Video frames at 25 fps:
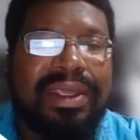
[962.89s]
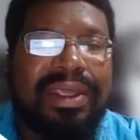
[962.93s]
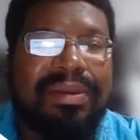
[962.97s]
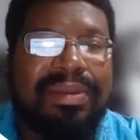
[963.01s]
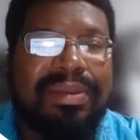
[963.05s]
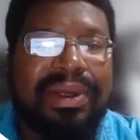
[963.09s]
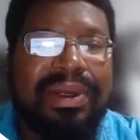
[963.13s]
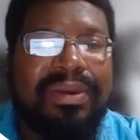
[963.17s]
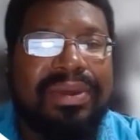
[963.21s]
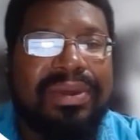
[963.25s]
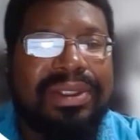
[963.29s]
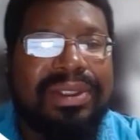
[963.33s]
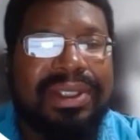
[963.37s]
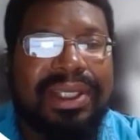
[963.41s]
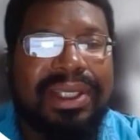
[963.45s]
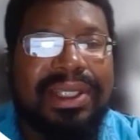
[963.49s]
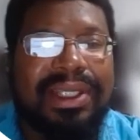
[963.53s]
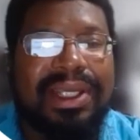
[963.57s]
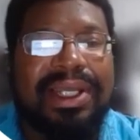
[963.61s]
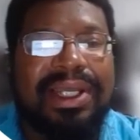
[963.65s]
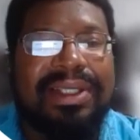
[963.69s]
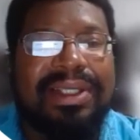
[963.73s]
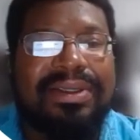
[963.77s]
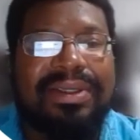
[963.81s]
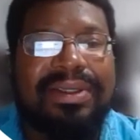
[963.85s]
but once
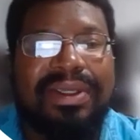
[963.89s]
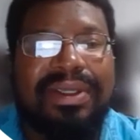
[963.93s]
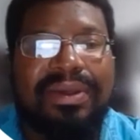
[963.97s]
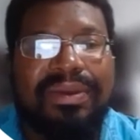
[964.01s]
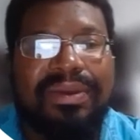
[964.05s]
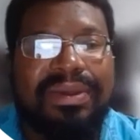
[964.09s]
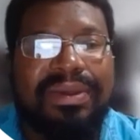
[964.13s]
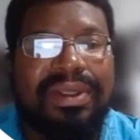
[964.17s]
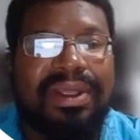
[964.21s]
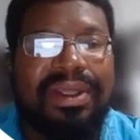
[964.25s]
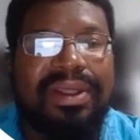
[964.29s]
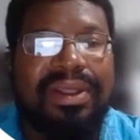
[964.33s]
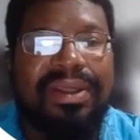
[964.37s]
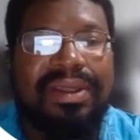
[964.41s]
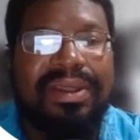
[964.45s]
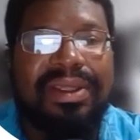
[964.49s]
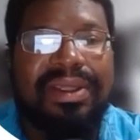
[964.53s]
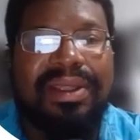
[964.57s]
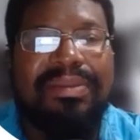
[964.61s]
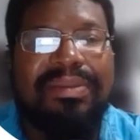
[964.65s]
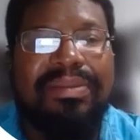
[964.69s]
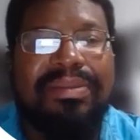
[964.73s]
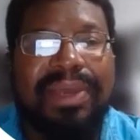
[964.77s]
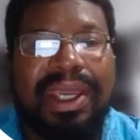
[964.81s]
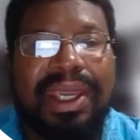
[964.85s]
again, that's
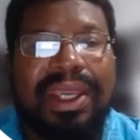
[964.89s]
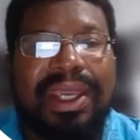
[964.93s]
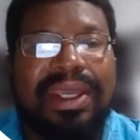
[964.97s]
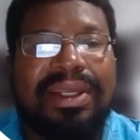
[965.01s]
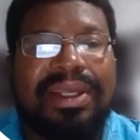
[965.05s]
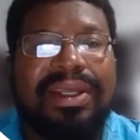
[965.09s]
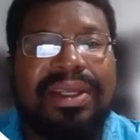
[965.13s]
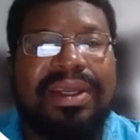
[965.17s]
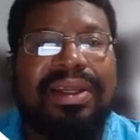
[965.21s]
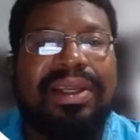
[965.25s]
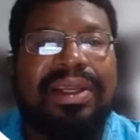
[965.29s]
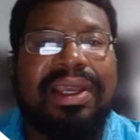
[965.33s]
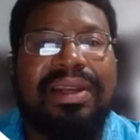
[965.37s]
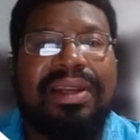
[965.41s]
the main